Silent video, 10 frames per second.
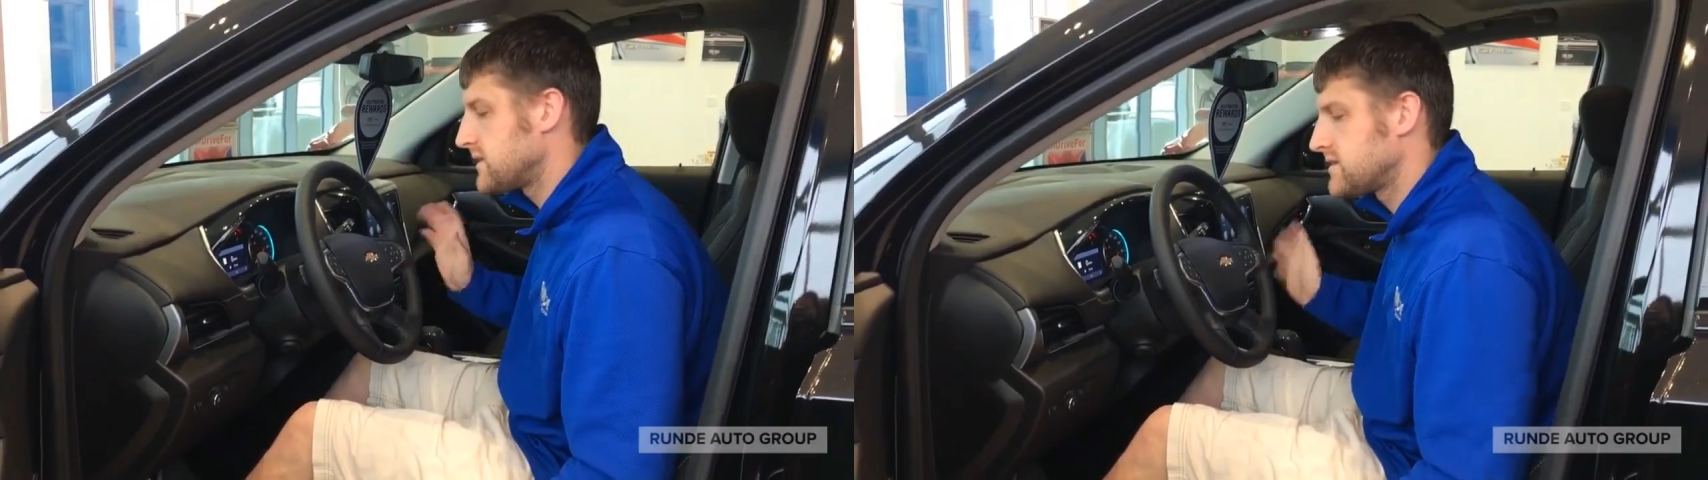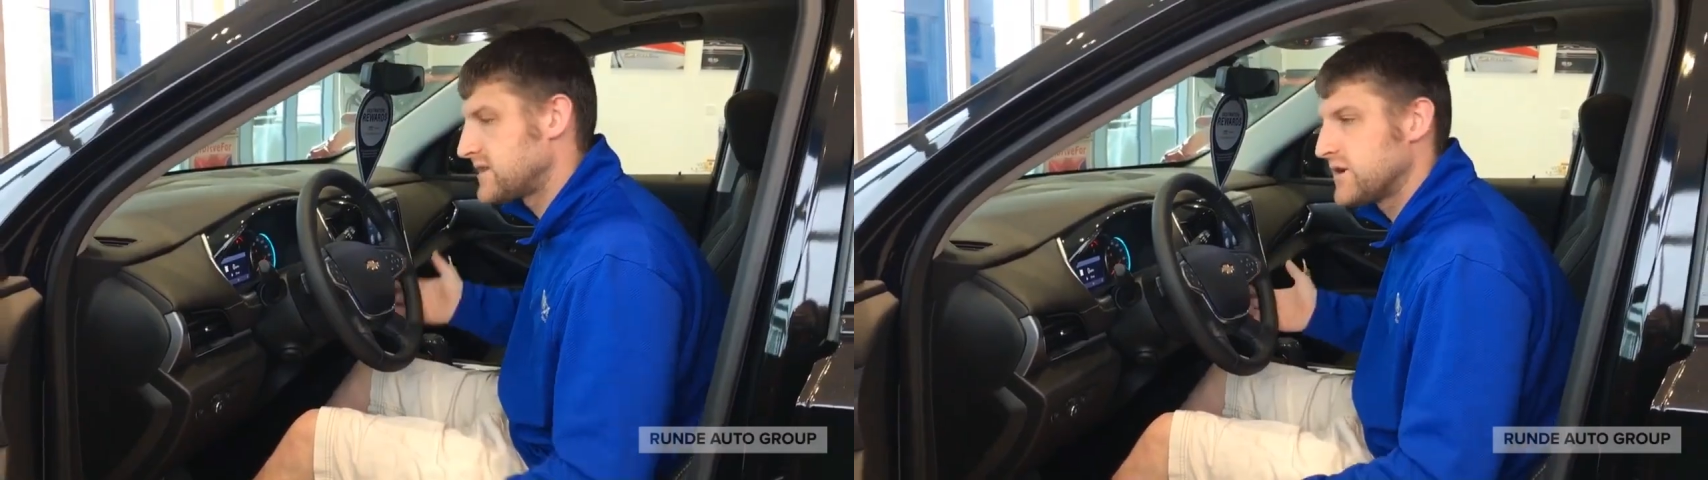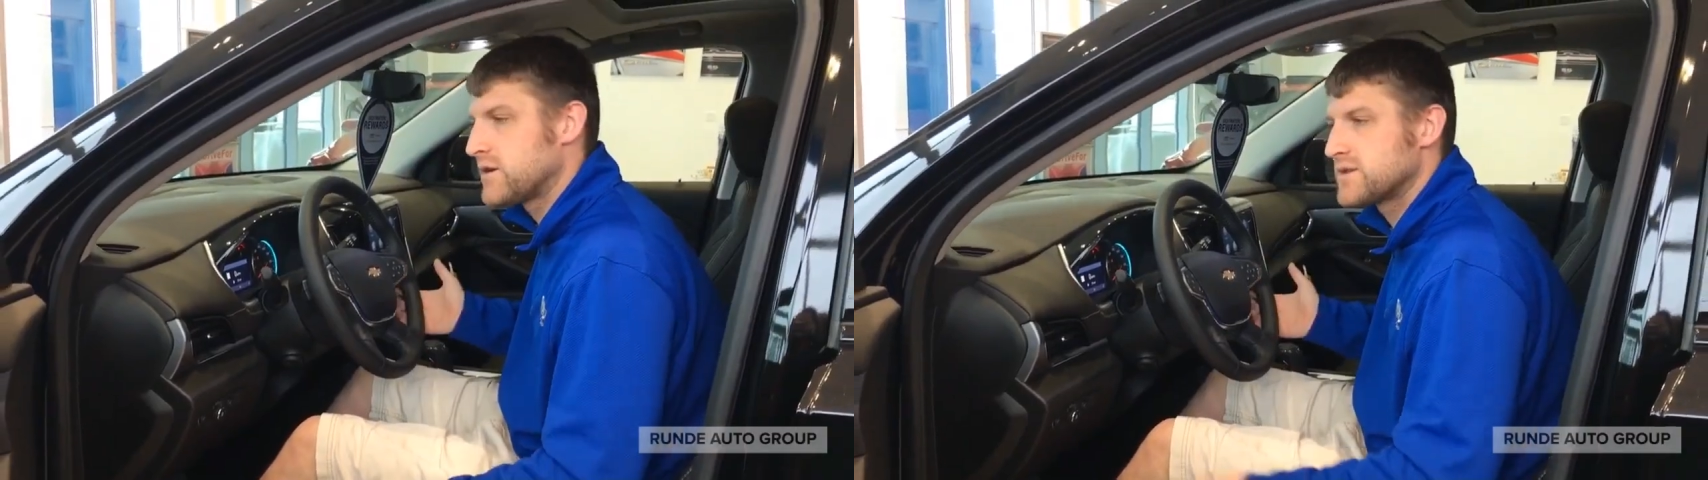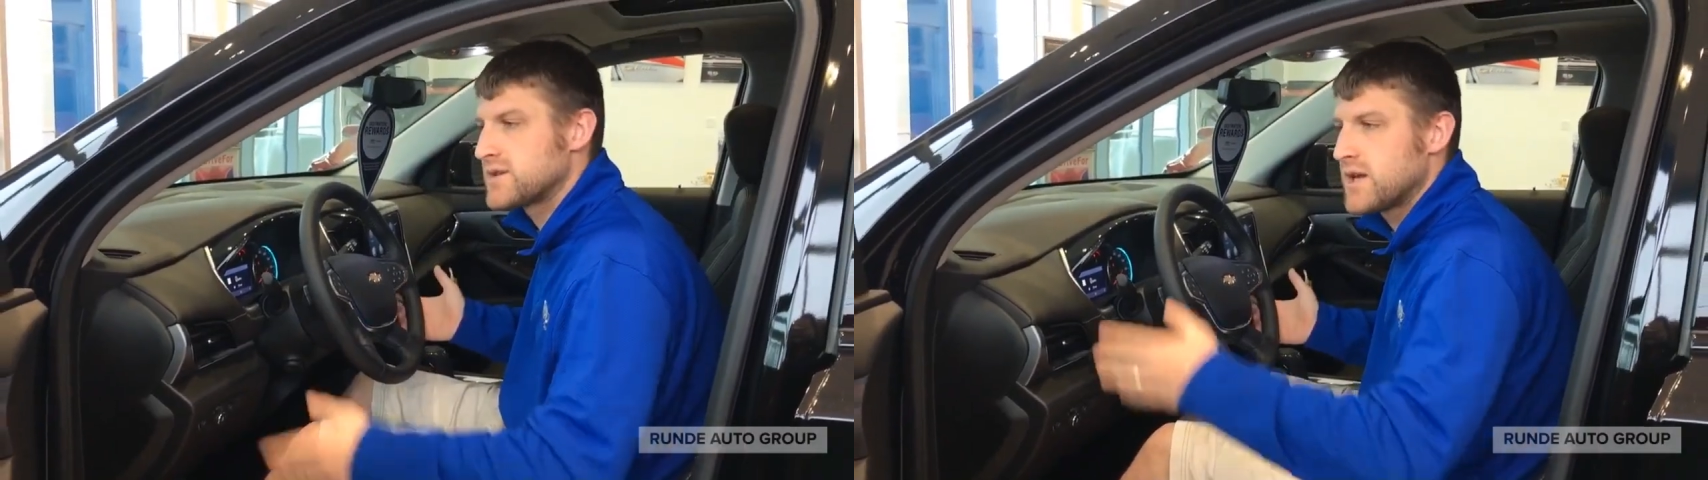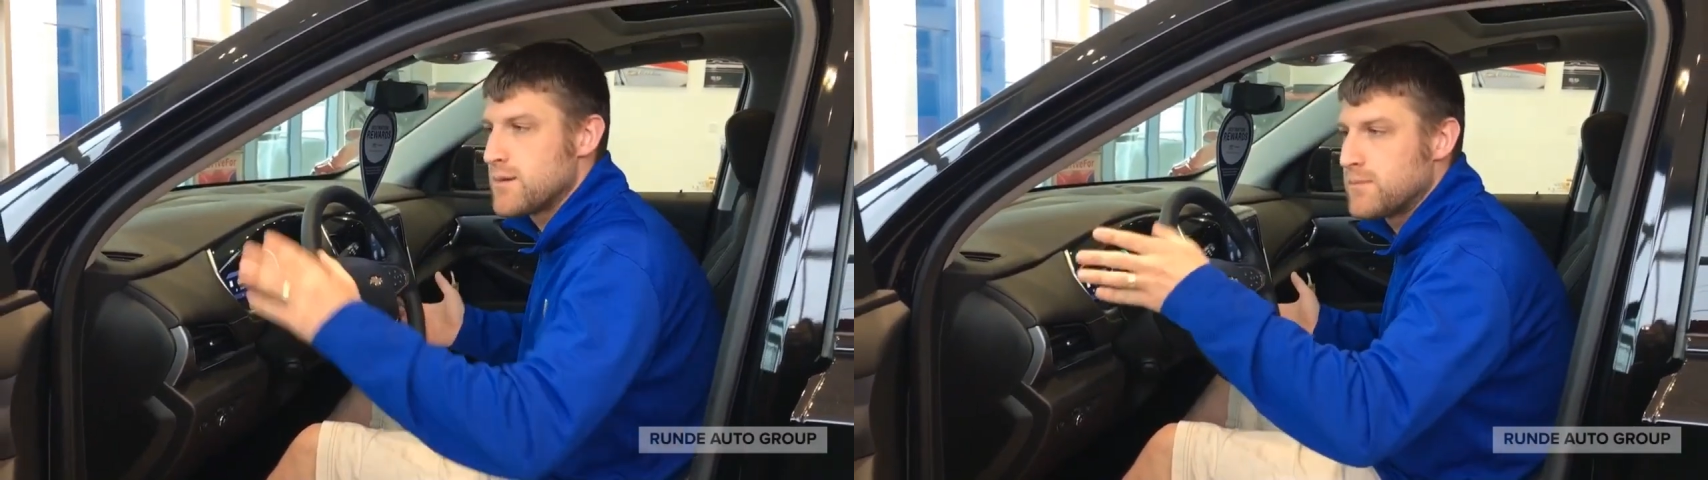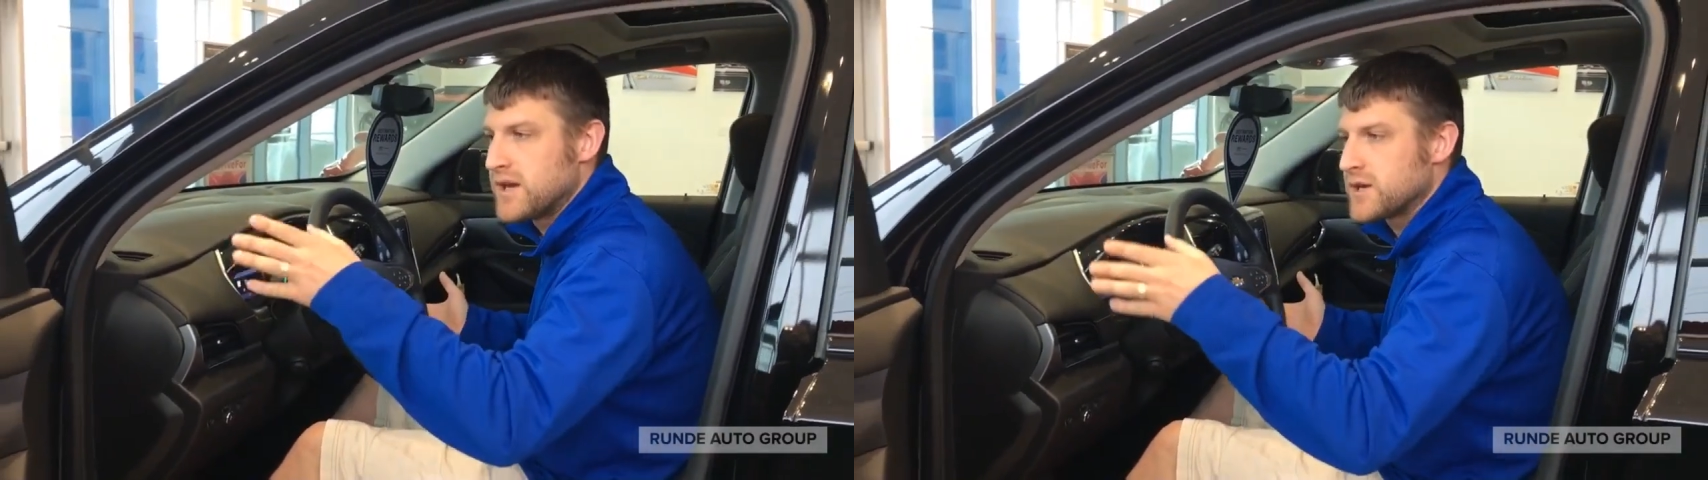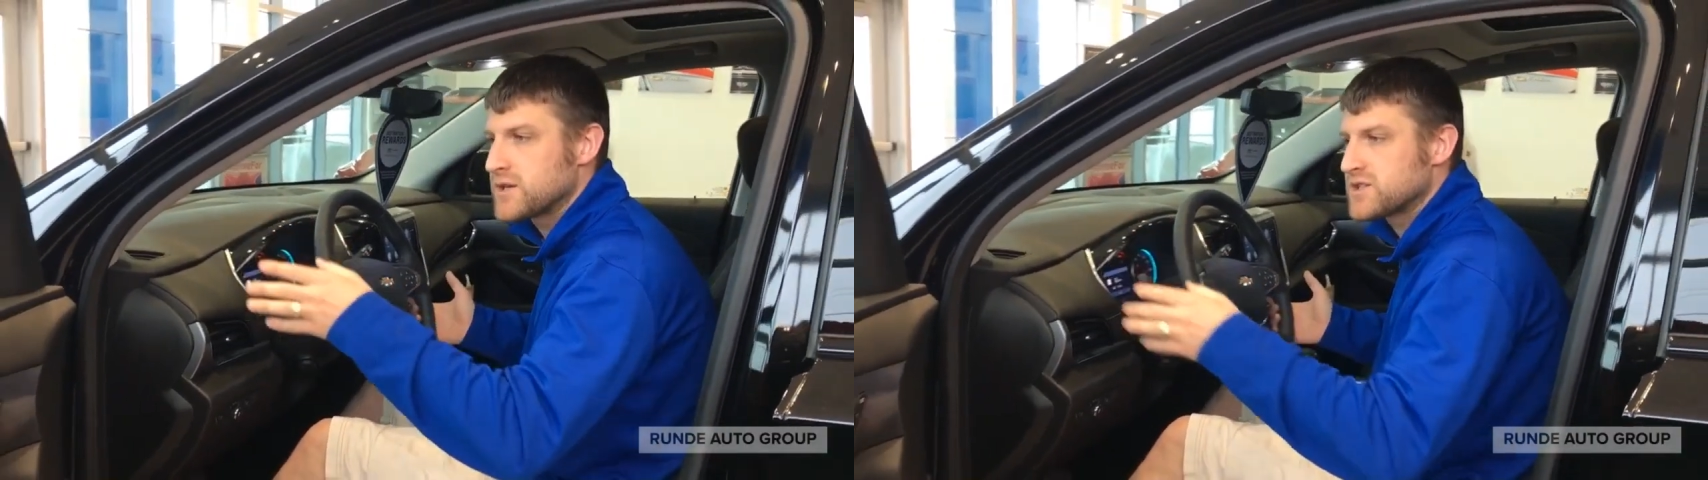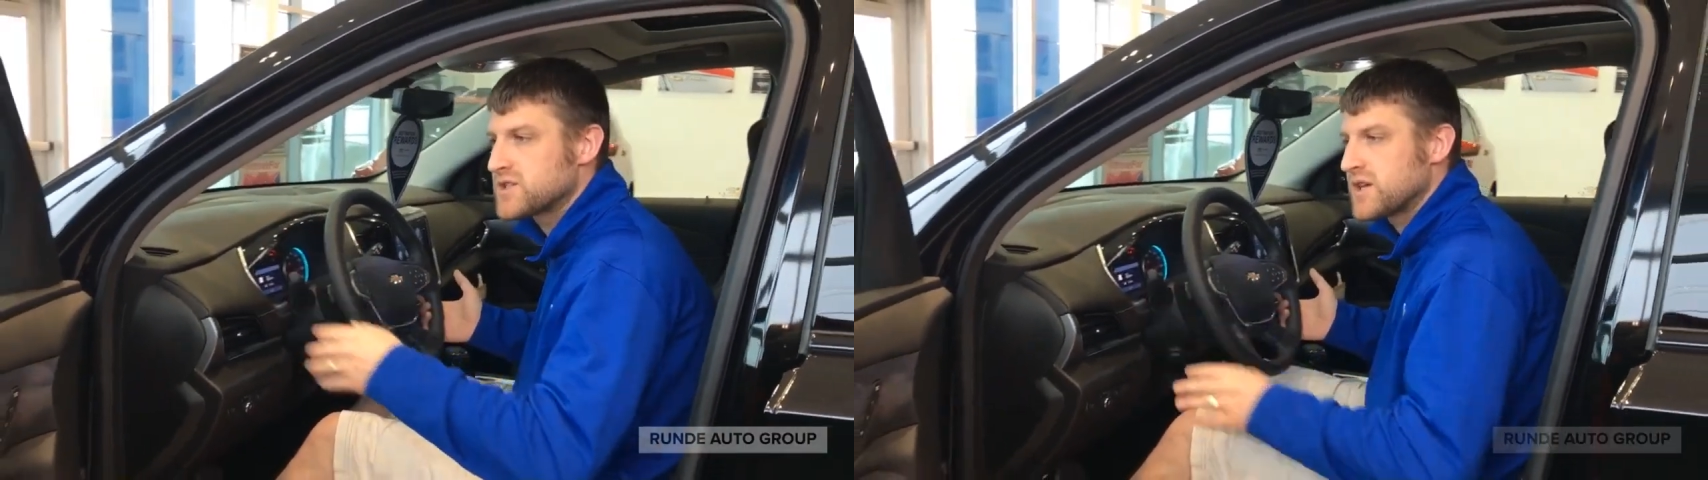tilt, mirrors,